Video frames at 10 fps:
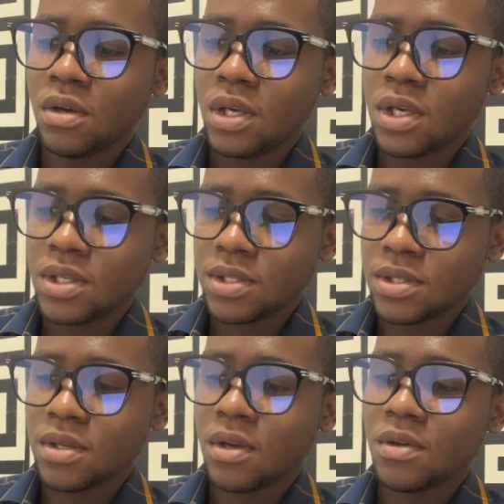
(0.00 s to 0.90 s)

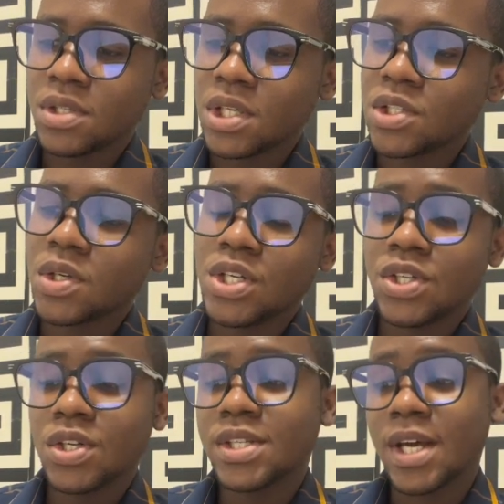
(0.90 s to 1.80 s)
is
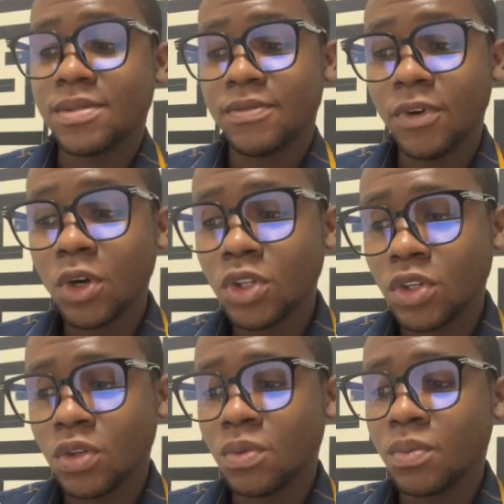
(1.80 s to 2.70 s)
concentration times
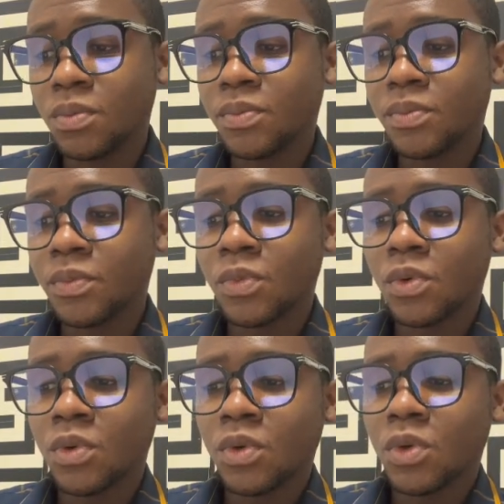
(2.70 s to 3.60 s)
volume,
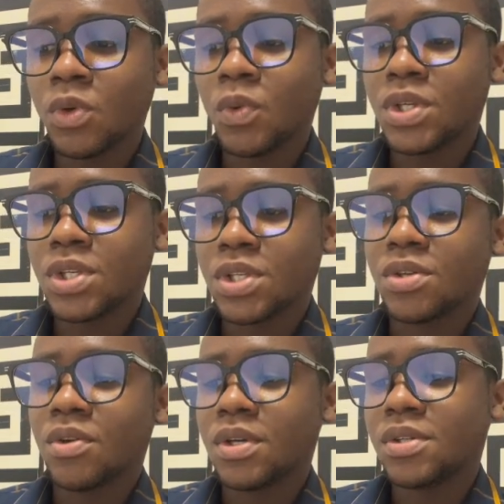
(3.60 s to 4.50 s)
which is
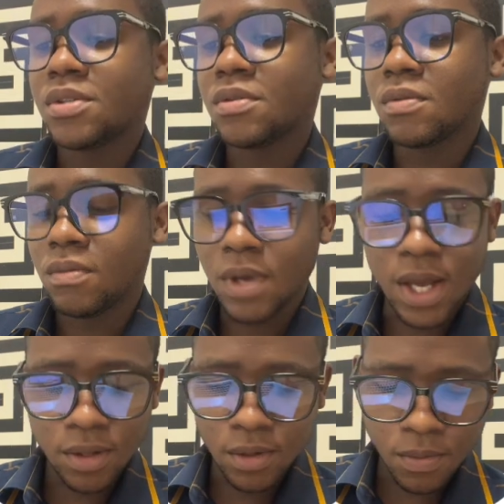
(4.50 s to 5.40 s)
going to
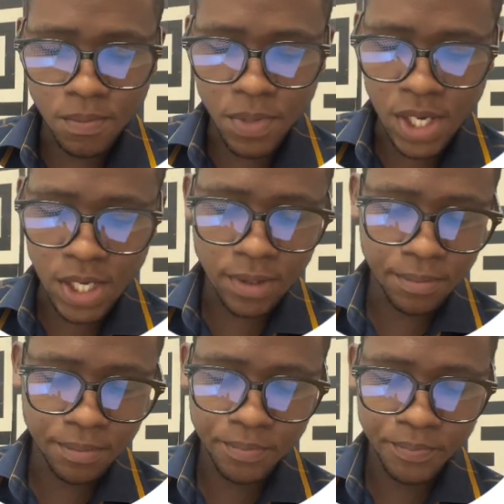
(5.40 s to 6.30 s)
end up
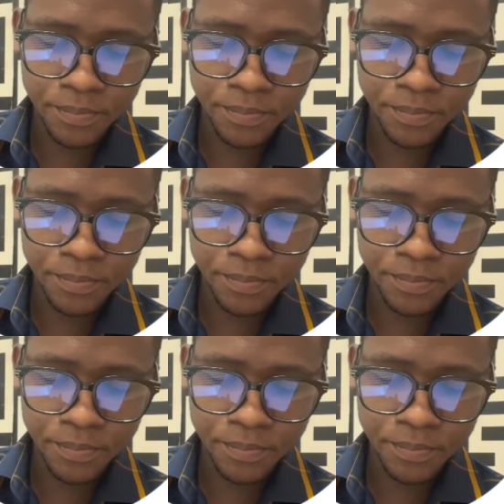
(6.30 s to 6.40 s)
being